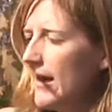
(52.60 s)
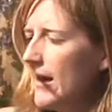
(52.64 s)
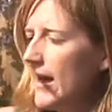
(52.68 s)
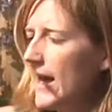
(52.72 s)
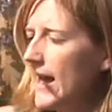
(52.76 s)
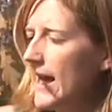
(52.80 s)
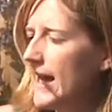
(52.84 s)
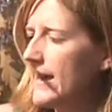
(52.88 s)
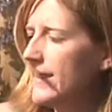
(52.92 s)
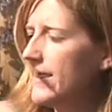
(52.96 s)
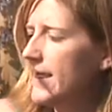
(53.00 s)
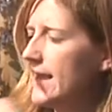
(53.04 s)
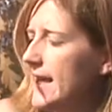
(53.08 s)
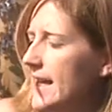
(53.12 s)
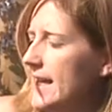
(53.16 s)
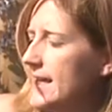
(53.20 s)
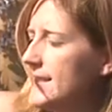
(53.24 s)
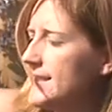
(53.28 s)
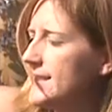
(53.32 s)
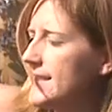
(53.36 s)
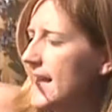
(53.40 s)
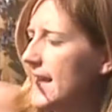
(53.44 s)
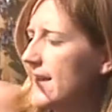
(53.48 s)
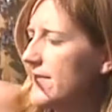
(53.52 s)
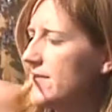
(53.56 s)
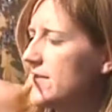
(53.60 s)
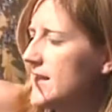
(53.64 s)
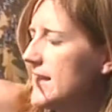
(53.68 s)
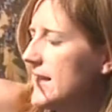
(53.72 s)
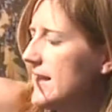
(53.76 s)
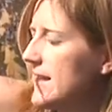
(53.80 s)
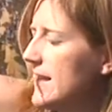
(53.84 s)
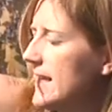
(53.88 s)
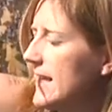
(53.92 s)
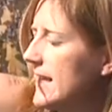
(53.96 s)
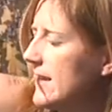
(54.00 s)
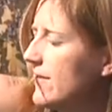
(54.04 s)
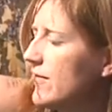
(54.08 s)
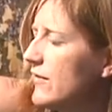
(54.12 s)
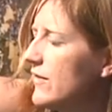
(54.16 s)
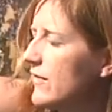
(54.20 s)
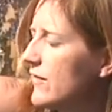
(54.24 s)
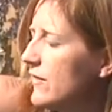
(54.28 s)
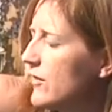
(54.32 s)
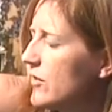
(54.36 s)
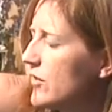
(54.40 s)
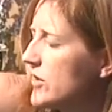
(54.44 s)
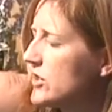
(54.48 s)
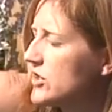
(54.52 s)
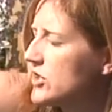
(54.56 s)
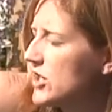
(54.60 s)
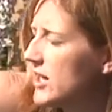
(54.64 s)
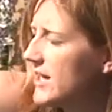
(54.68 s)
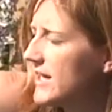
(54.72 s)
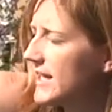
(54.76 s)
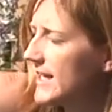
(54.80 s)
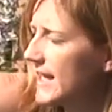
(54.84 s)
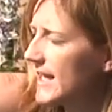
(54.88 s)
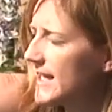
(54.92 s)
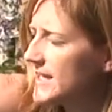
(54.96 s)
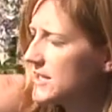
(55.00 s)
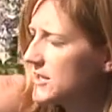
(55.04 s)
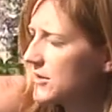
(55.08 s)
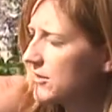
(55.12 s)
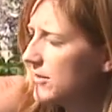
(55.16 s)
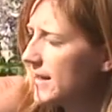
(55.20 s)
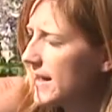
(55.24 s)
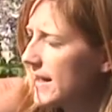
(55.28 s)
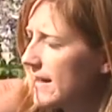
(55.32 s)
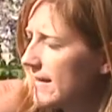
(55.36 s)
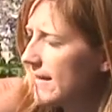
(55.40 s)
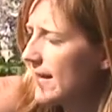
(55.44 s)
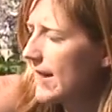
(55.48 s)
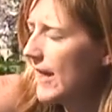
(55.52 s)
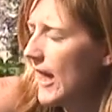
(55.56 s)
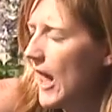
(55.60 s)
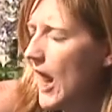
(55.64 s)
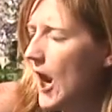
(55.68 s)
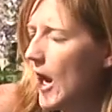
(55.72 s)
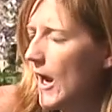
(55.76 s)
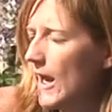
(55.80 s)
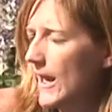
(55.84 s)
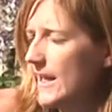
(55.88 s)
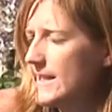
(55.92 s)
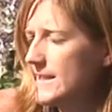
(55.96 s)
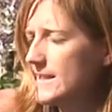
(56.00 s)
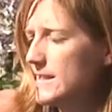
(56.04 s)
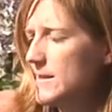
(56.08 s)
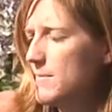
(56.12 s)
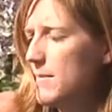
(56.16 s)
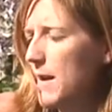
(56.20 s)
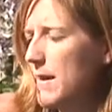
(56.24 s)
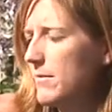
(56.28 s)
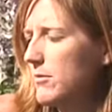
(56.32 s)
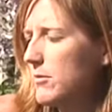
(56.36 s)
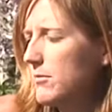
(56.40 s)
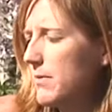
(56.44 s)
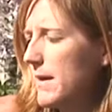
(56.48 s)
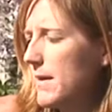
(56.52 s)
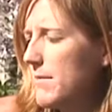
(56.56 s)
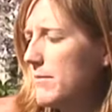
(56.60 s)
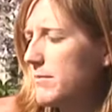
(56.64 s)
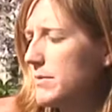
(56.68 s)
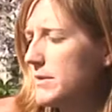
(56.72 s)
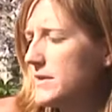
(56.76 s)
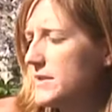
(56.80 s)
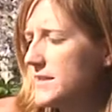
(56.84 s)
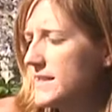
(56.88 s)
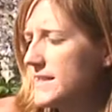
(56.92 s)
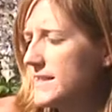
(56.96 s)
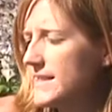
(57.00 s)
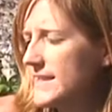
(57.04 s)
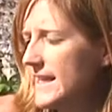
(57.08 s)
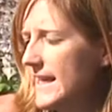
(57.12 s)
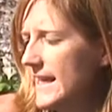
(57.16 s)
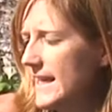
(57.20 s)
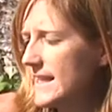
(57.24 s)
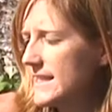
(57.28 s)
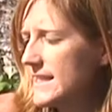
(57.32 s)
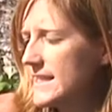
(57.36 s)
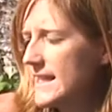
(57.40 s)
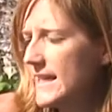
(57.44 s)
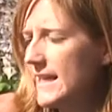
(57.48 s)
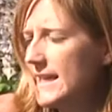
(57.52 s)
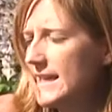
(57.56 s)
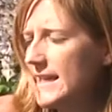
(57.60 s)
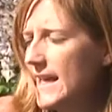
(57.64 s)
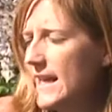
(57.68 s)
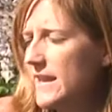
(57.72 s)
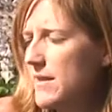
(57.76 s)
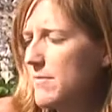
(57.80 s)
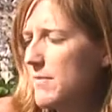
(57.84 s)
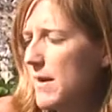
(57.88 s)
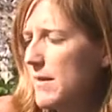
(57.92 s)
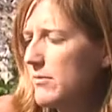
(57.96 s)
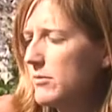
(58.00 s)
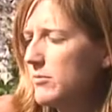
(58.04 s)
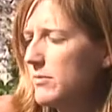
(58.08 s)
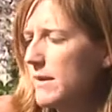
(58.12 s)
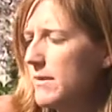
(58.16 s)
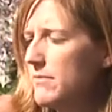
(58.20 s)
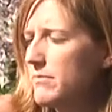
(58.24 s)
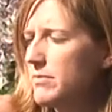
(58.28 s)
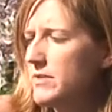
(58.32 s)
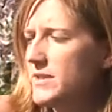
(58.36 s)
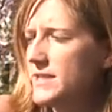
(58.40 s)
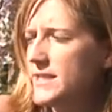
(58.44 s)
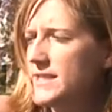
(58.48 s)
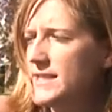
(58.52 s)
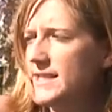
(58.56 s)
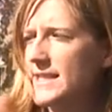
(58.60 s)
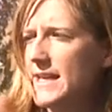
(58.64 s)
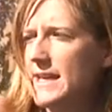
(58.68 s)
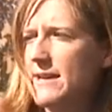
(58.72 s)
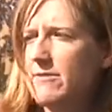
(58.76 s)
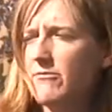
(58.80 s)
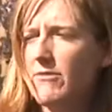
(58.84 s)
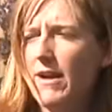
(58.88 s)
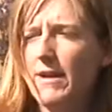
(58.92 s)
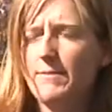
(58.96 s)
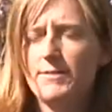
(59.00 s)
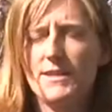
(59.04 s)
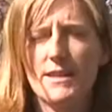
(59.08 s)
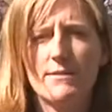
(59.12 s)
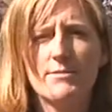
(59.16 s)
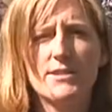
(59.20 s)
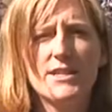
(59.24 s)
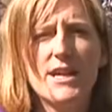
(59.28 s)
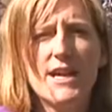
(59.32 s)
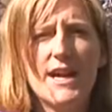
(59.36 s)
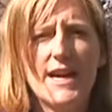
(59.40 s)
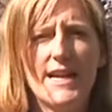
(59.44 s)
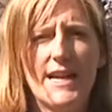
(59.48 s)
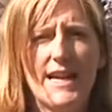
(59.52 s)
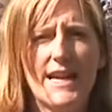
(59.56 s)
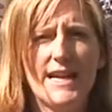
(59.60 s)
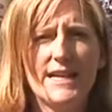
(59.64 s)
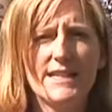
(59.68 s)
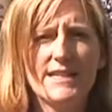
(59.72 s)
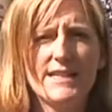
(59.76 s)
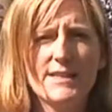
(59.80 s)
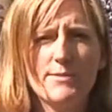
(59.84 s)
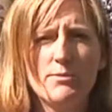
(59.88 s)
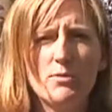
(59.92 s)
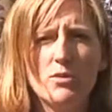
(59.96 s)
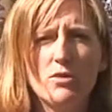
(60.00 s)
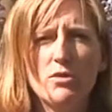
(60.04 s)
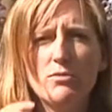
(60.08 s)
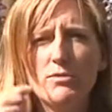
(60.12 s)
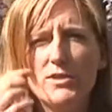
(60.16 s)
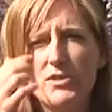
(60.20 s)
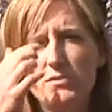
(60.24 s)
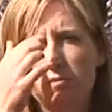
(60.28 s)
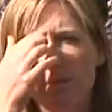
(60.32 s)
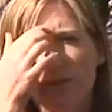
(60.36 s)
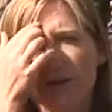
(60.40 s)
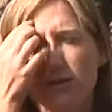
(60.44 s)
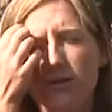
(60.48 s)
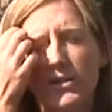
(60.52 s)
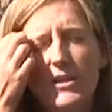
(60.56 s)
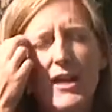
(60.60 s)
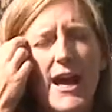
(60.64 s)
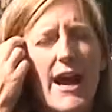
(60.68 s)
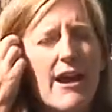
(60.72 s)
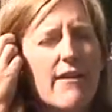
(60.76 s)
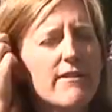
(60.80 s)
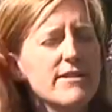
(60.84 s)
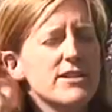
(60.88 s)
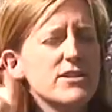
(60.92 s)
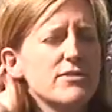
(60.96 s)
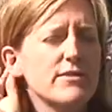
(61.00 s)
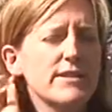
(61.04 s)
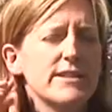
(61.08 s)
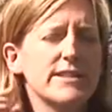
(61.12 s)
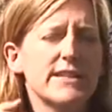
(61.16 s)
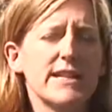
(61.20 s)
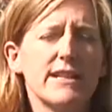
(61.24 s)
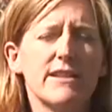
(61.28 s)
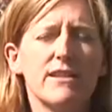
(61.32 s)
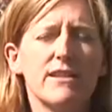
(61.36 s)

For the journey category, is the bubble bum booster seat. Now the bubble bum booster seat wraps up tiny and small, which was a characteristic